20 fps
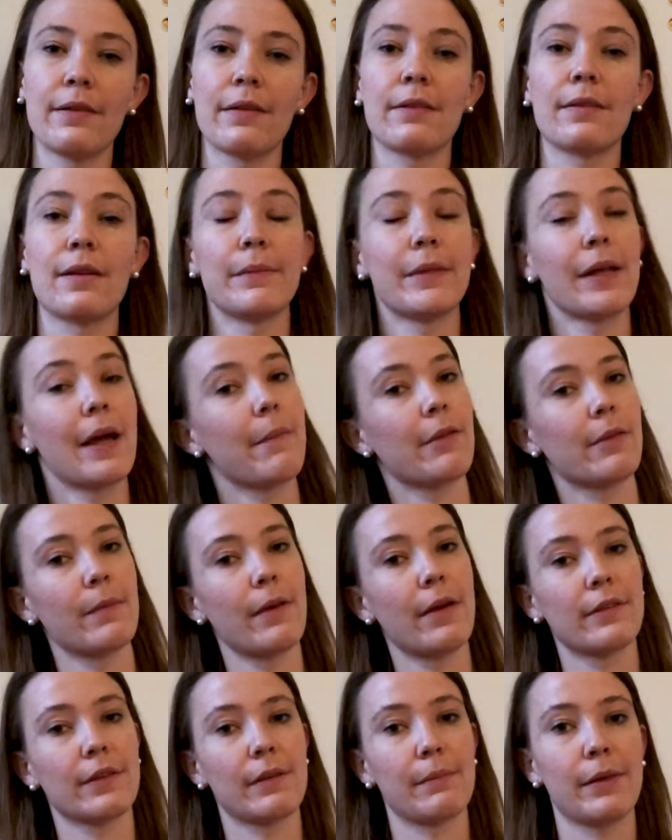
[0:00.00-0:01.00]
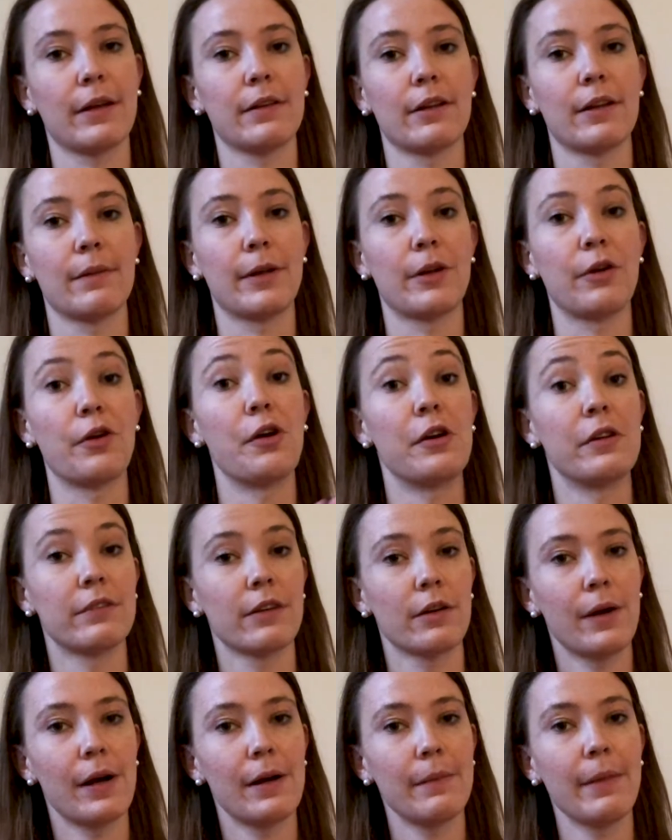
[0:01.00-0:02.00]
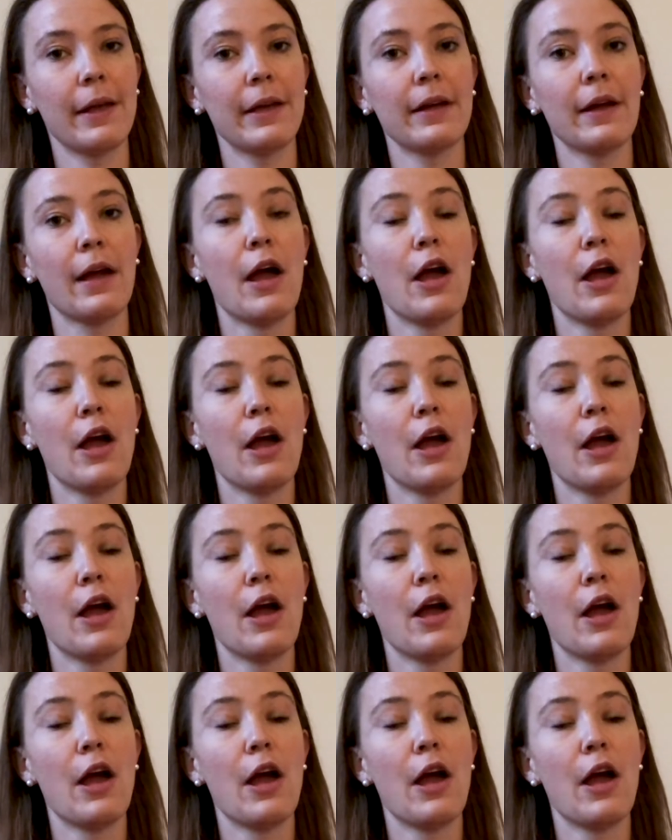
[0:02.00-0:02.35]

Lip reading: Sometimes smells can be a little bit overwhelming,